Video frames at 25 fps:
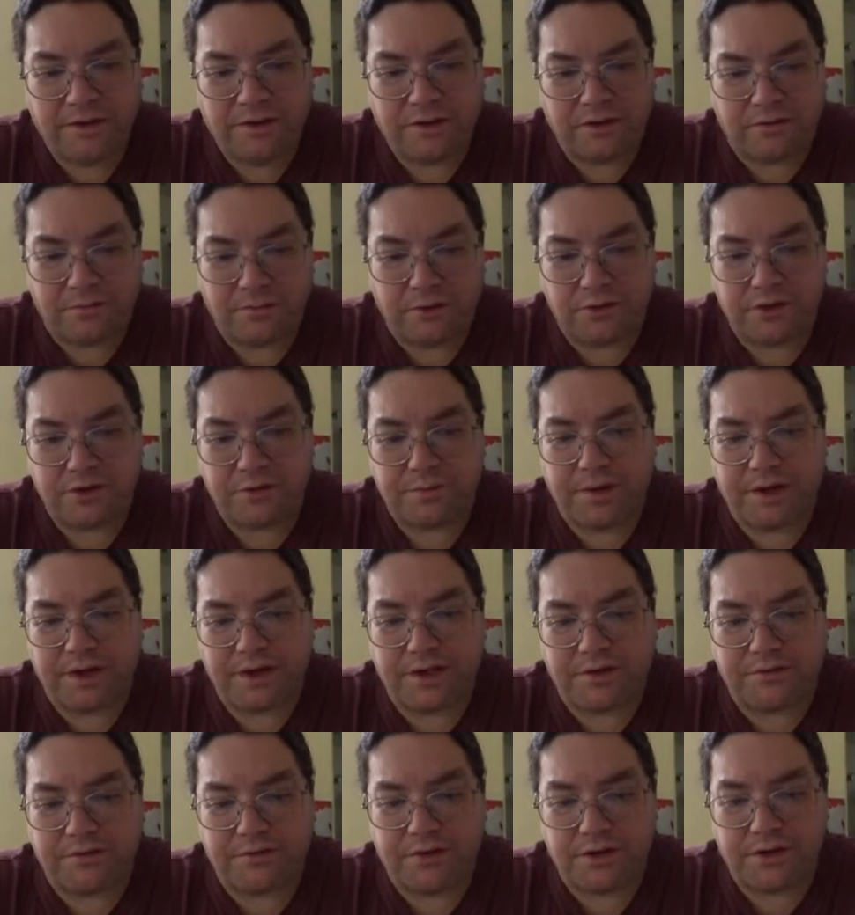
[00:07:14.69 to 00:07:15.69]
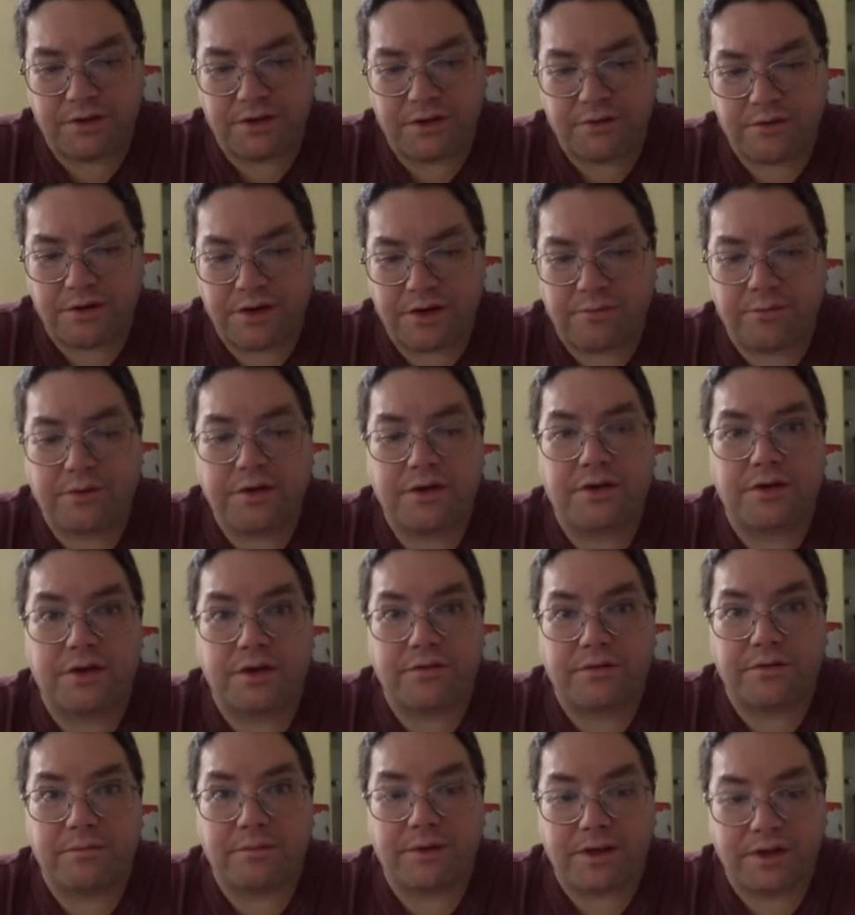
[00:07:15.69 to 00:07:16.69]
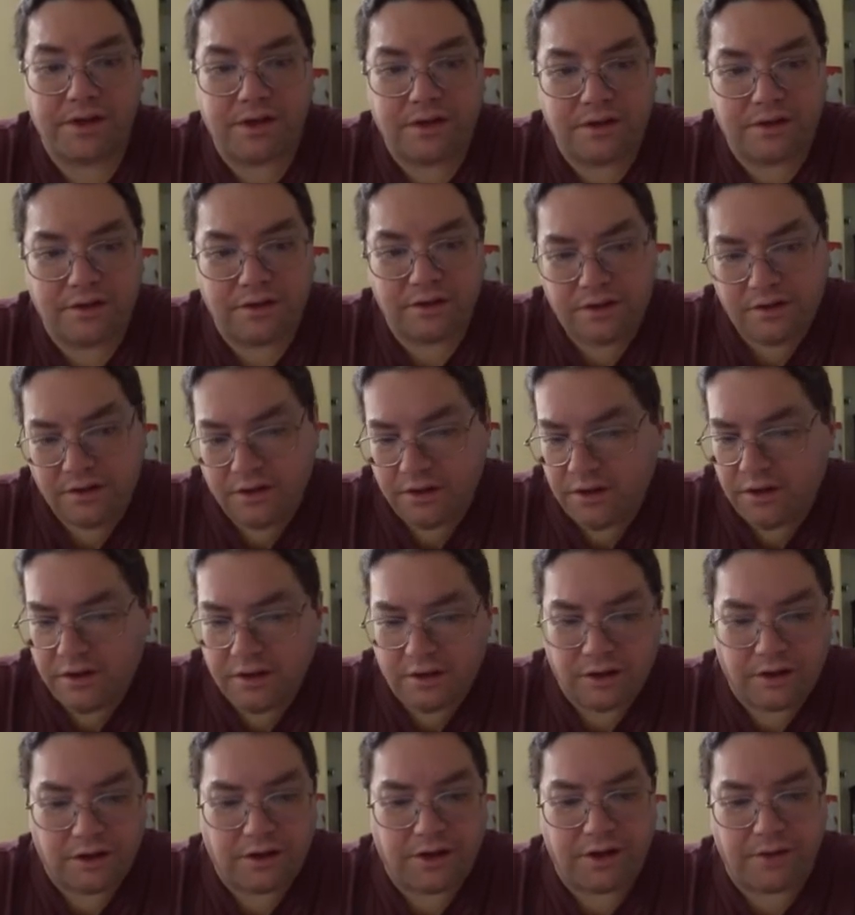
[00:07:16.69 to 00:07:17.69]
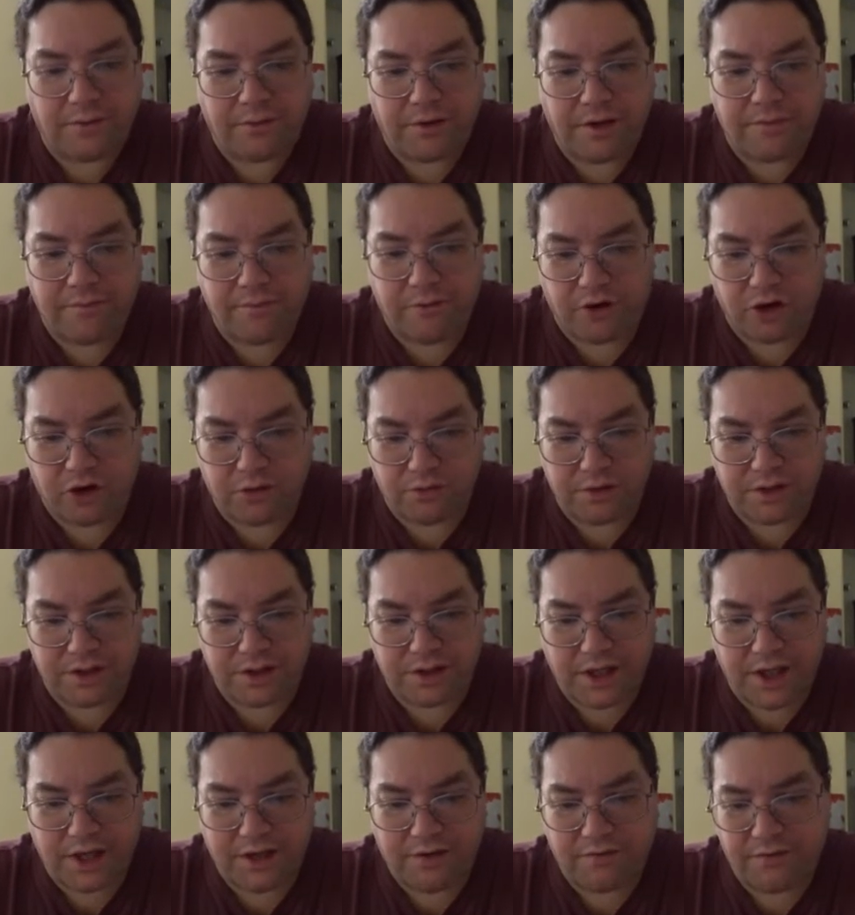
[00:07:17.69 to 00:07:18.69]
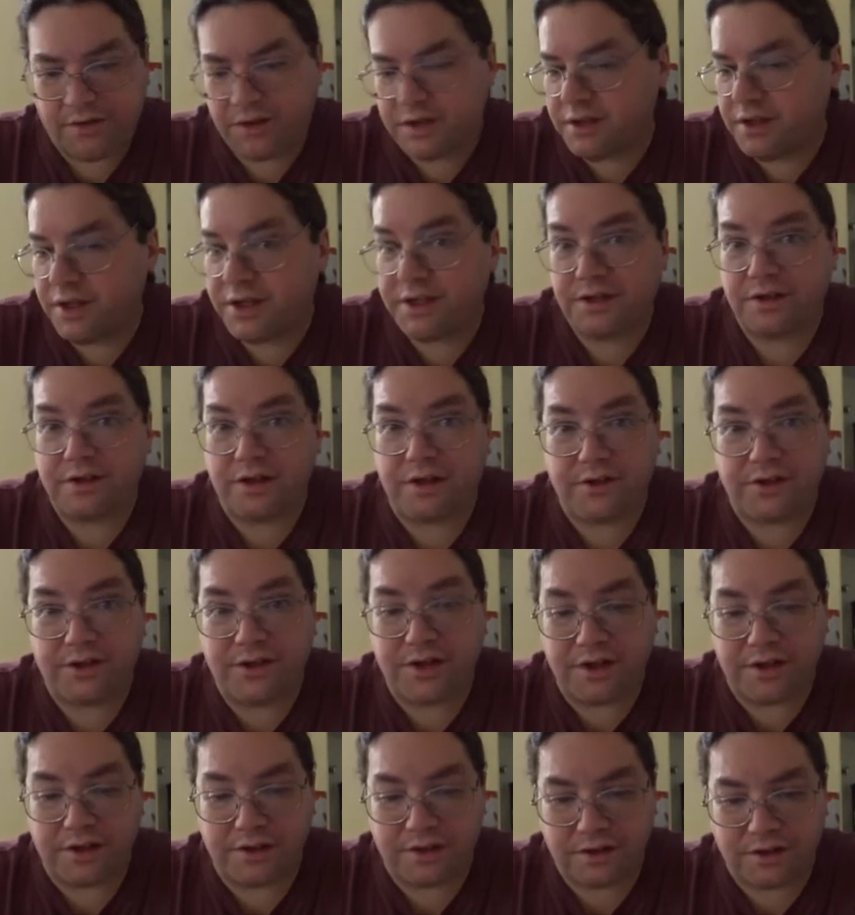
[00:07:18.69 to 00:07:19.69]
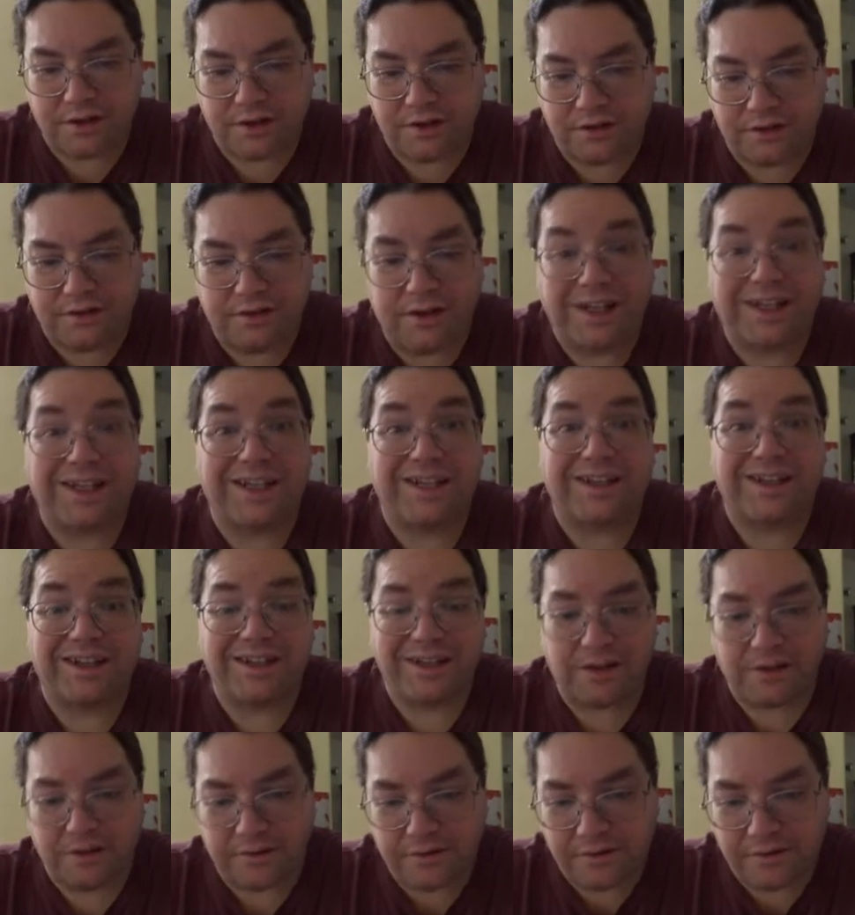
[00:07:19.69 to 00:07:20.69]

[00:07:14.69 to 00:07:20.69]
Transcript: The most space-efficient 3D printer ever made. Lightweight, portable design, fits nicely on your desk. I like that.